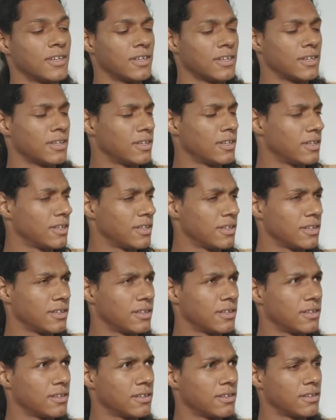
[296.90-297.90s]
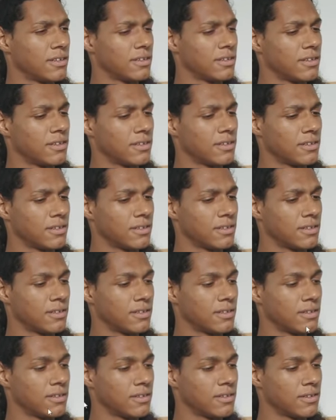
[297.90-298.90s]

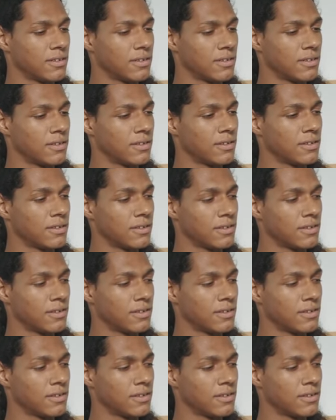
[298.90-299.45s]
[no speech]